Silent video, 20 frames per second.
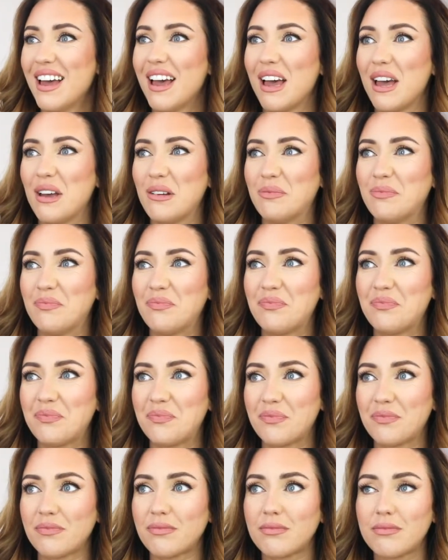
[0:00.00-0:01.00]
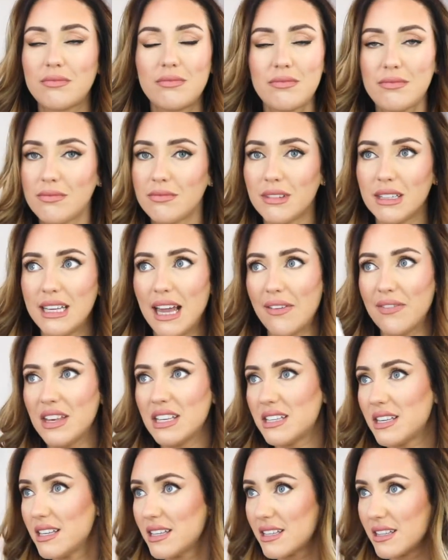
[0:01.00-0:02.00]
yeah,
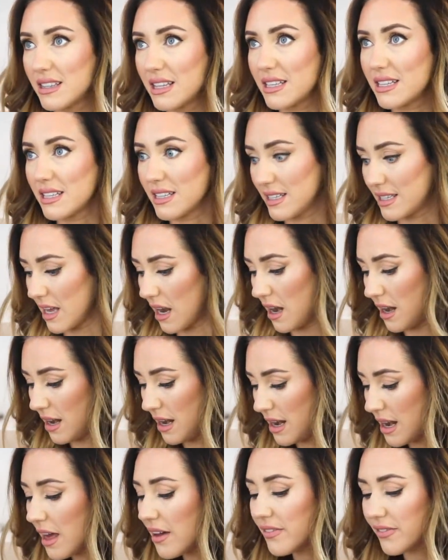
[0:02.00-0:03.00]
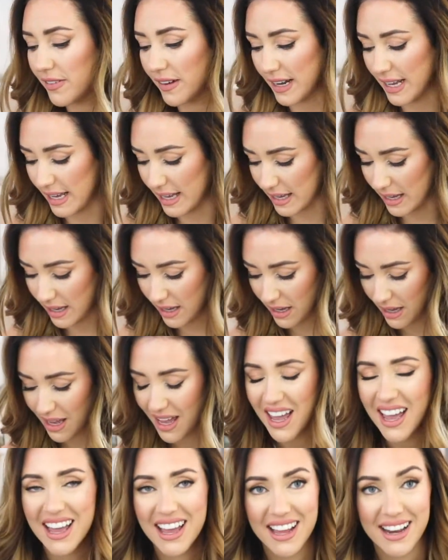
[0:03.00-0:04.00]
this is lovely,
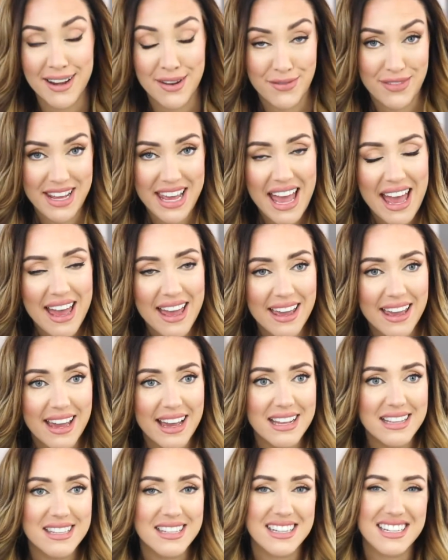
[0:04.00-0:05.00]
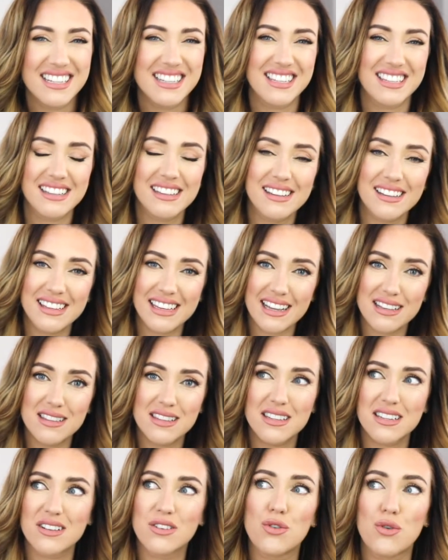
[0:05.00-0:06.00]
lovely egg and I tend
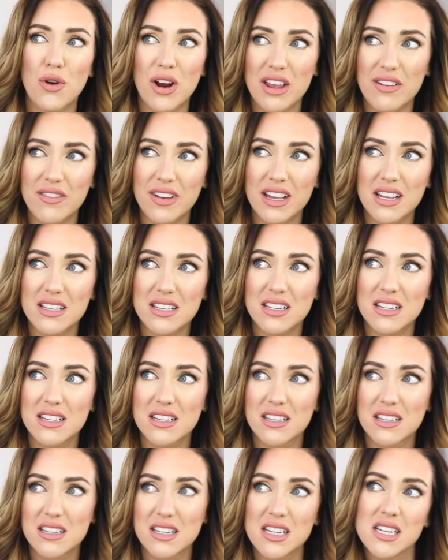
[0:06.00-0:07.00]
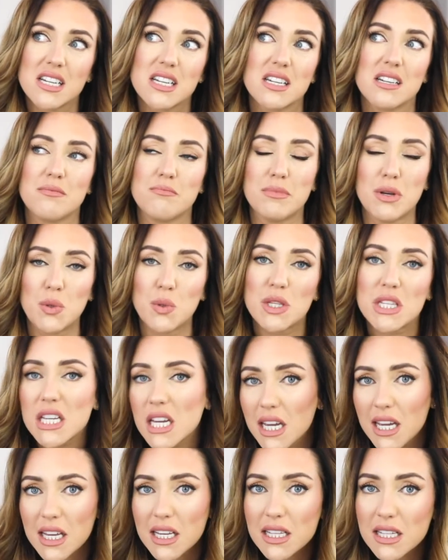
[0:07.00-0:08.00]
to crave it most
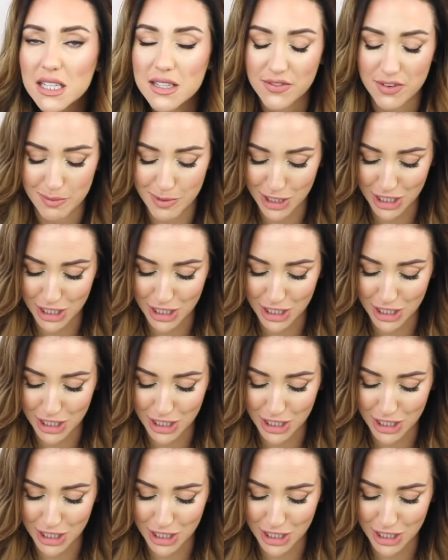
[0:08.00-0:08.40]
days, if I'm